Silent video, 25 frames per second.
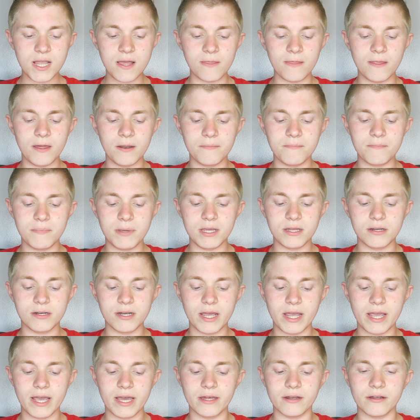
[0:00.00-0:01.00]
And me and
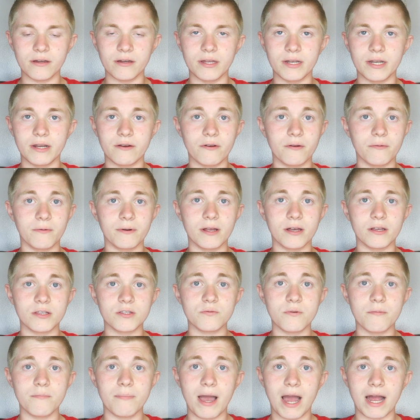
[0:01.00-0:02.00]
Anna and everyone
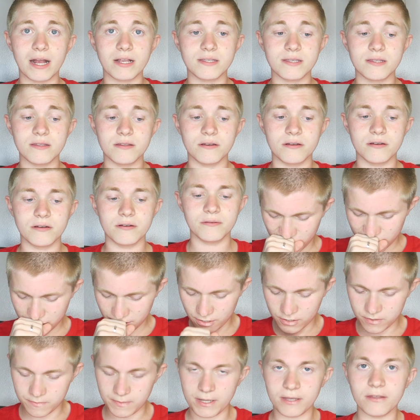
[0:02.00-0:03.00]
else went back to the
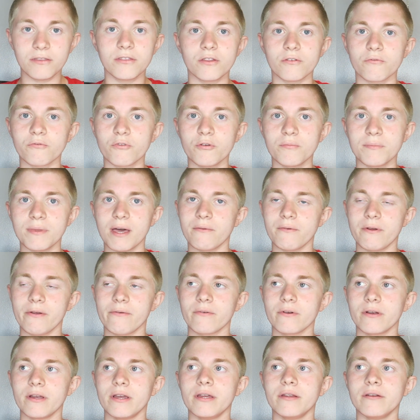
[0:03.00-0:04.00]
room that we
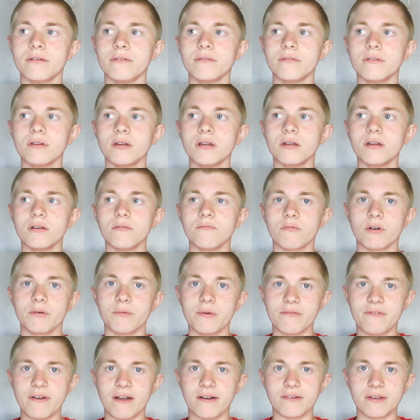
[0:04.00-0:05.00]
were in, where
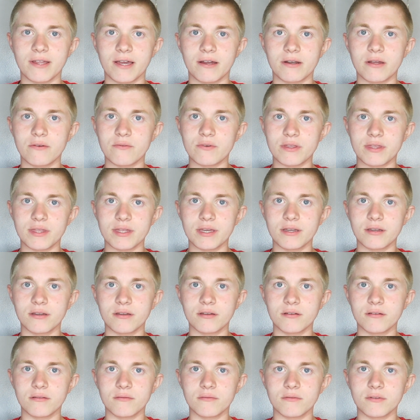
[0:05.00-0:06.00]
we found out
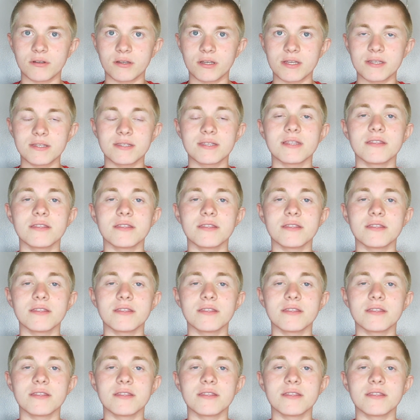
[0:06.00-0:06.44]
everything. Because